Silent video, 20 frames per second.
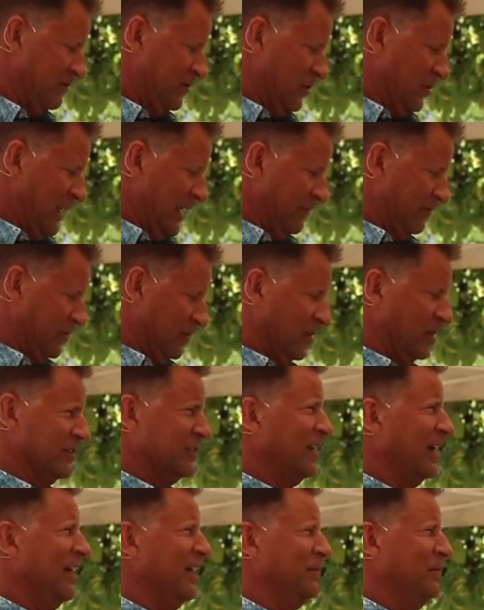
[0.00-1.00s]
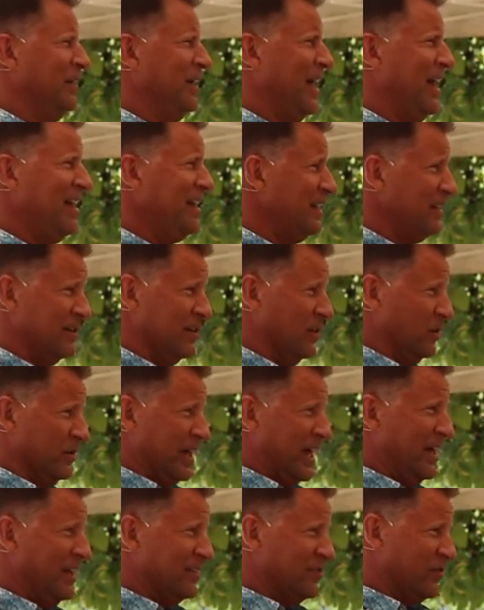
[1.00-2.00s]
I've known that for a long time, but I didn't know
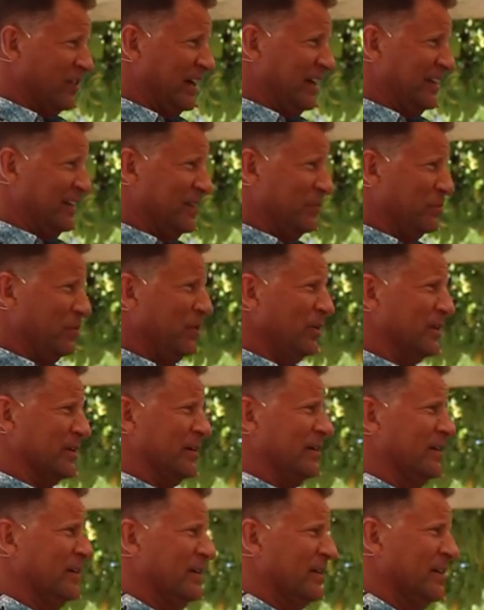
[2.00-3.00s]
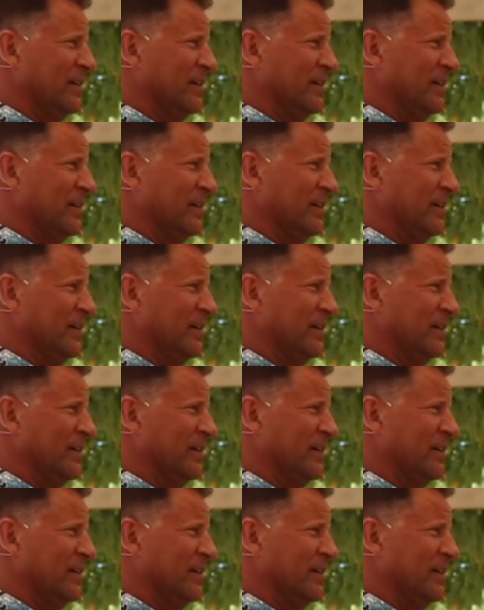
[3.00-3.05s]
that. It's right in the book.